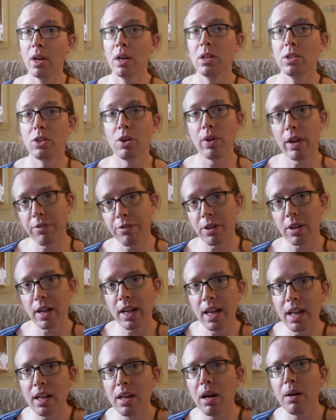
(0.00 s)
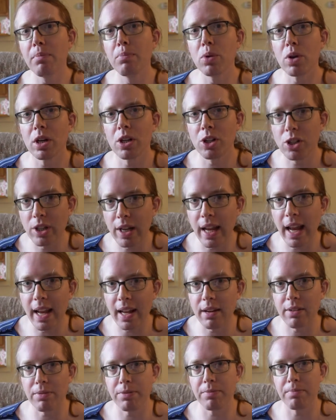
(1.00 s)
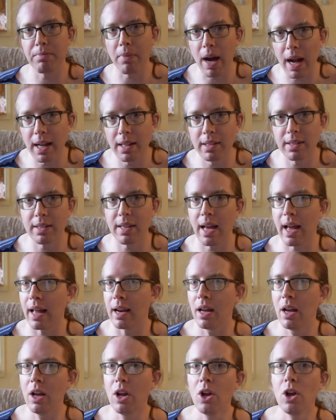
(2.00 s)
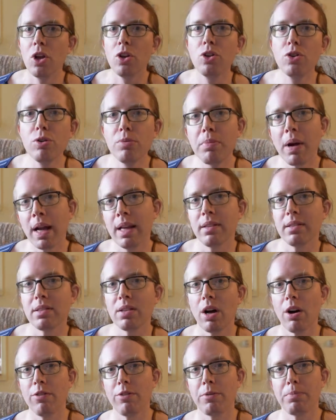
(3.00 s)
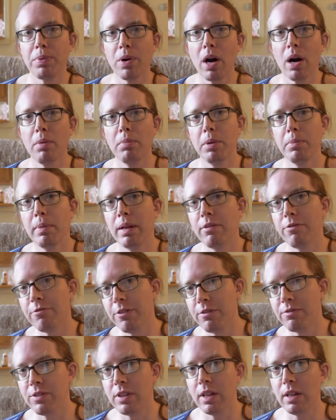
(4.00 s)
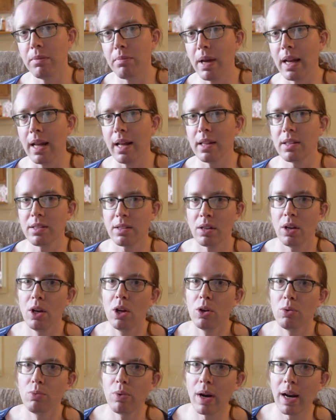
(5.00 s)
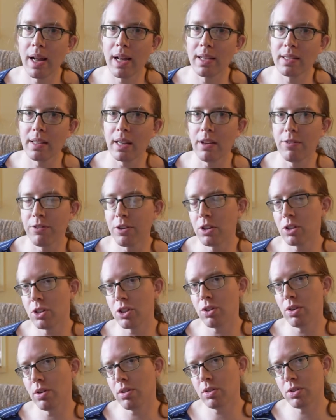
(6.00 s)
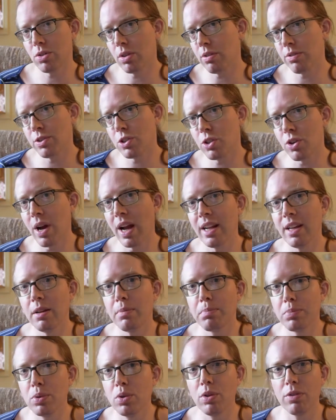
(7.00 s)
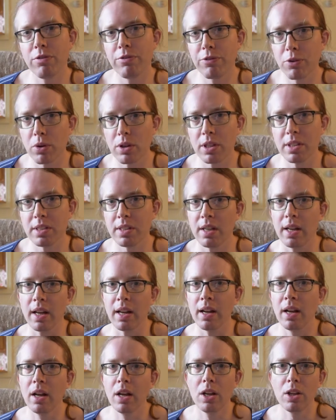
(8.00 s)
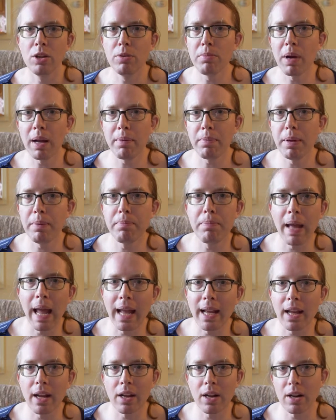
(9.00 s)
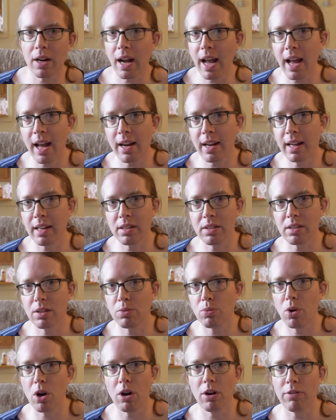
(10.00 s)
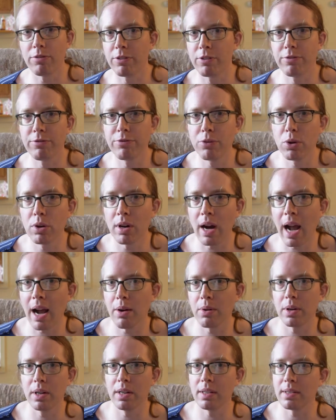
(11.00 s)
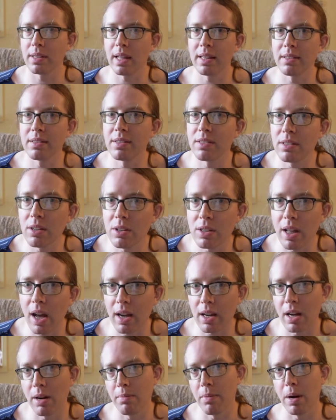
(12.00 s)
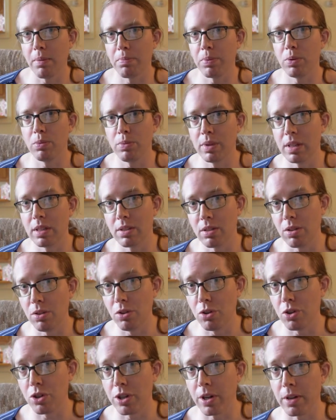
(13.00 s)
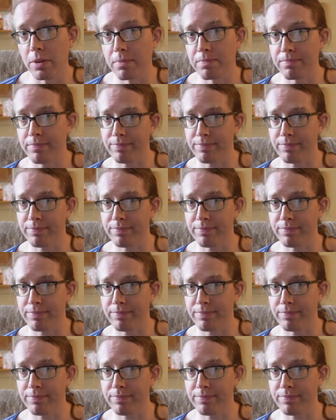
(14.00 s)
So if you're in a more creative mindset, you might solve a problem in 15 minutes, whereas if you're sort of trying to brute force it, you might be banging your head against the wall for 4 hours and still not come up with a solution.